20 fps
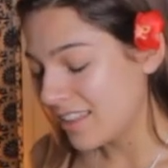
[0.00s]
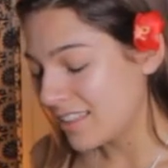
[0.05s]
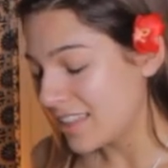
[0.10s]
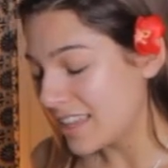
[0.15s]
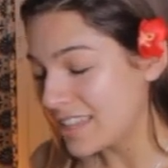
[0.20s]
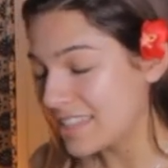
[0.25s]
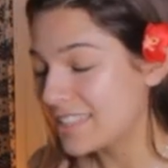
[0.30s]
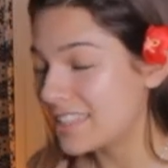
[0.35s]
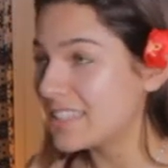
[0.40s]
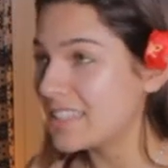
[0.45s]

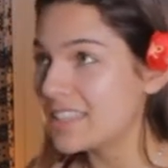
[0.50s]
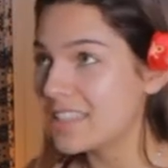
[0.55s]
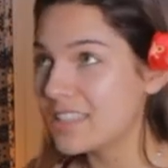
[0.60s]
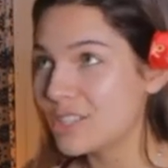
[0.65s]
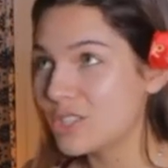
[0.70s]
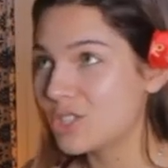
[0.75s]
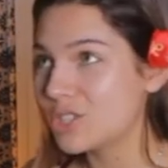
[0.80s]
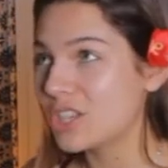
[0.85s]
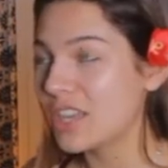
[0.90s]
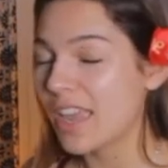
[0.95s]

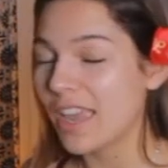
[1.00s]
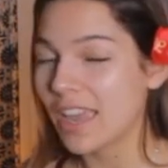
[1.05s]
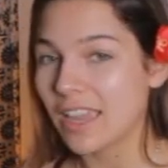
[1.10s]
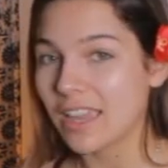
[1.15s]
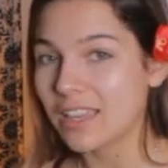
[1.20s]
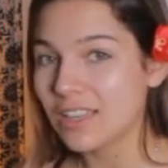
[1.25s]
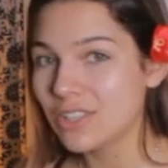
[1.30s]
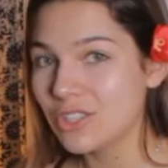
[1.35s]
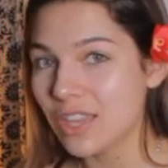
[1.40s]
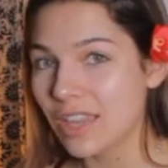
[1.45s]
this
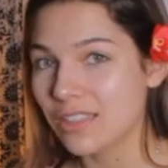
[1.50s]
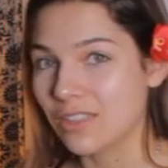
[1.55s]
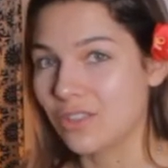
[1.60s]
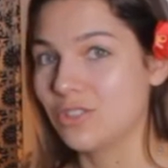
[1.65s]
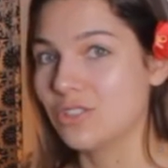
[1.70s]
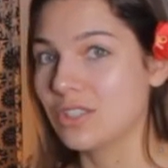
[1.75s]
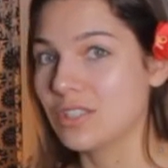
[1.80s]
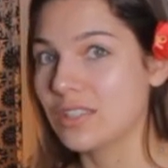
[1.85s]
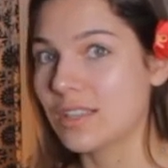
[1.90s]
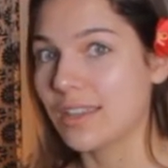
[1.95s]
change, and
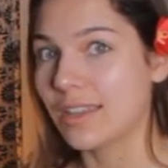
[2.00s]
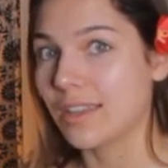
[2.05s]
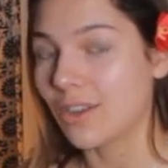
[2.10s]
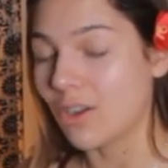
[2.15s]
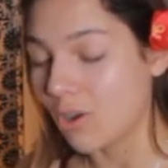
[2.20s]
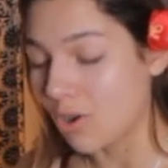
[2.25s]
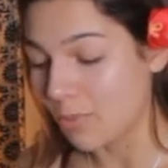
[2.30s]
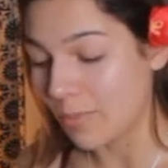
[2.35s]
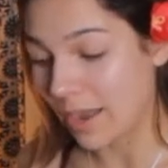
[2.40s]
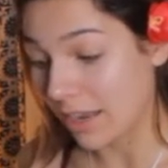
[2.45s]
they're just like,
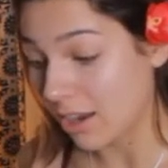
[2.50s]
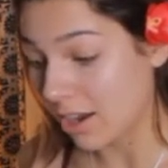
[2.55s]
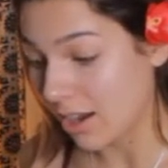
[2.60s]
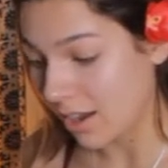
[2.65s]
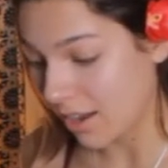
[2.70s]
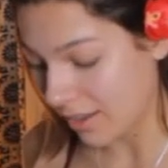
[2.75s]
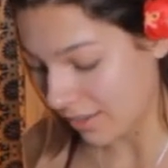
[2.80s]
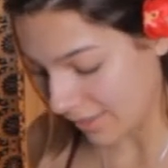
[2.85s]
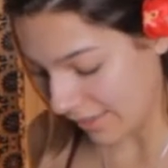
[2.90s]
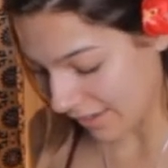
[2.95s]
oh my
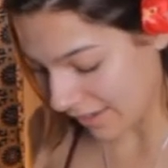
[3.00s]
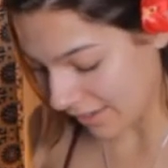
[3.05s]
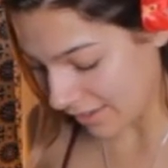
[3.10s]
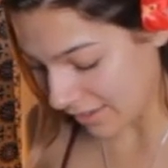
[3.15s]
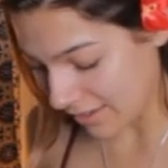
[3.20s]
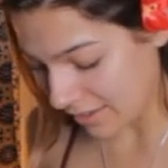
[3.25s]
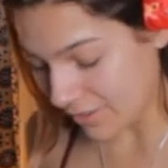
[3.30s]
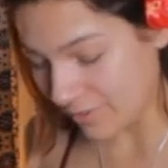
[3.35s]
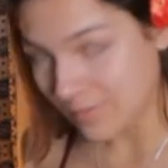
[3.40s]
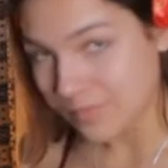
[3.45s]
God, like,
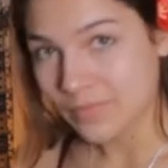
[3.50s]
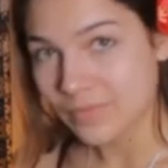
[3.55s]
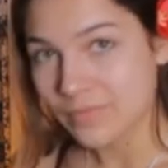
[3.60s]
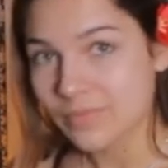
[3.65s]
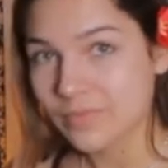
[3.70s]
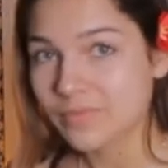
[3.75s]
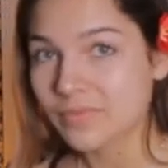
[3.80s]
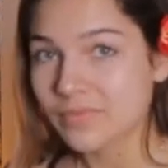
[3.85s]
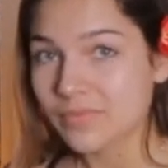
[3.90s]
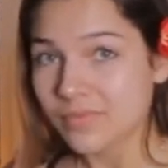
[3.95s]

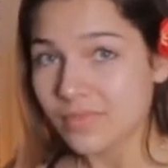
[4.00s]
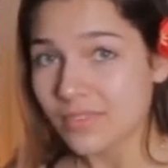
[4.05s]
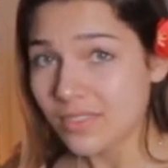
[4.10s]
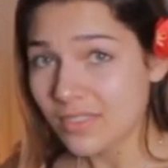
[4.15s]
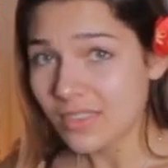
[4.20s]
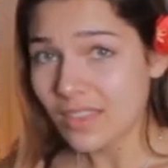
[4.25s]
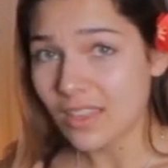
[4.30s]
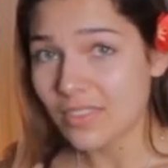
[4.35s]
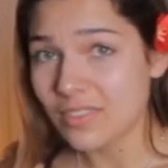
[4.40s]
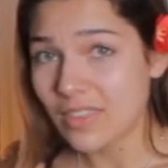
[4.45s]

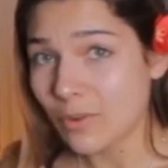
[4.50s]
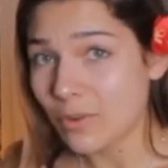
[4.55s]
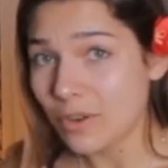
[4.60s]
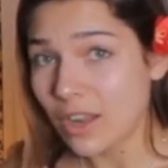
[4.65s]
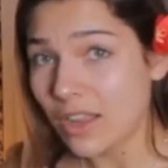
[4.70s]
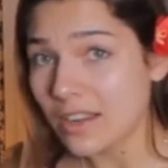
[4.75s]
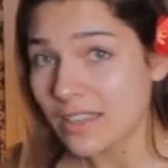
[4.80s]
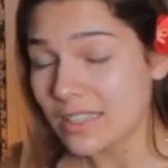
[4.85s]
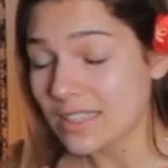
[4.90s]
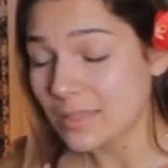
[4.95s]
they were
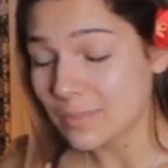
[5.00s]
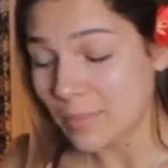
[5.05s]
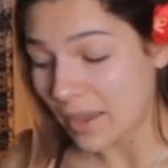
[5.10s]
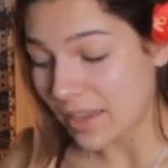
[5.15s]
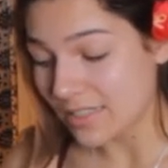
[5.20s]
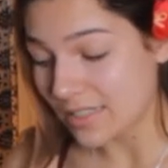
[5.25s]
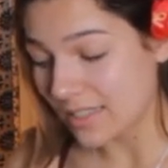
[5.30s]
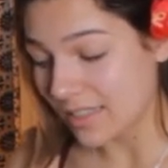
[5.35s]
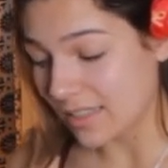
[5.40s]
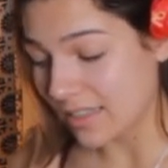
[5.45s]
not
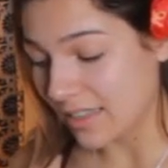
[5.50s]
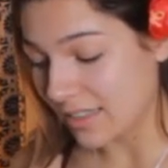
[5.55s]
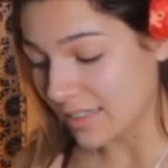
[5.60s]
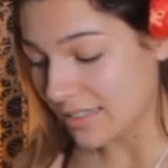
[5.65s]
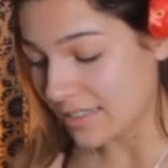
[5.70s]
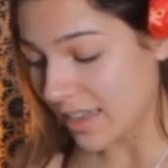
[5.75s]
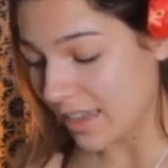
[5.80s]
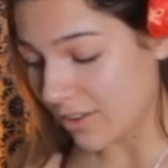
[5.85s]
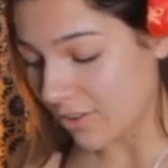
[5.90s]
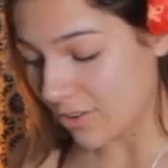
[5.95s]
expecting
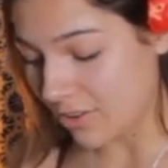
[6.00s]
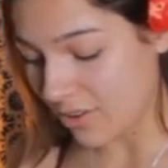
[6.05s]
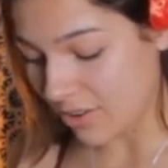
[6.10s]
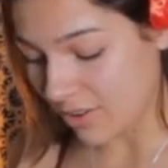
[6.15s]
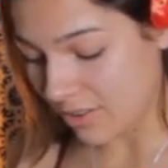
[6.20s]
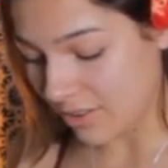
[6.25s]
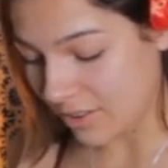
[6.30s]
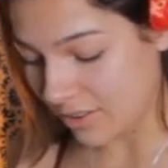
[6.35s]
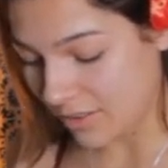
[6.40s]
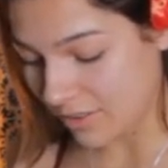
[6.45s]
this at
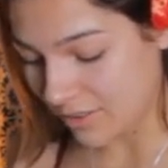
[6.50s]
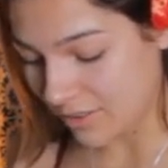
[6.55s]
all.